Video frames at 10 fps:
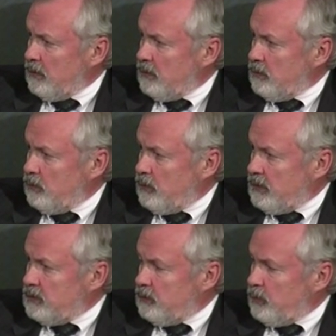to
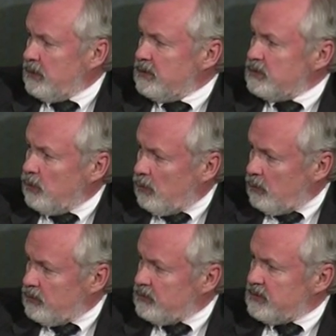get to, because
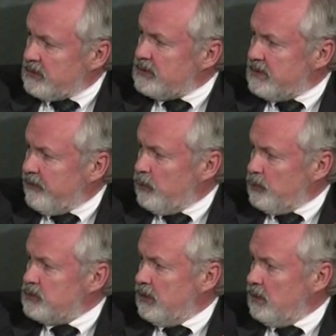
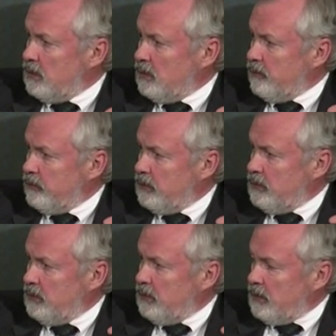60-70% of
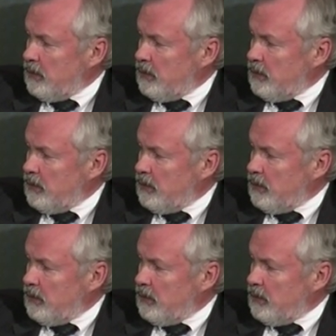the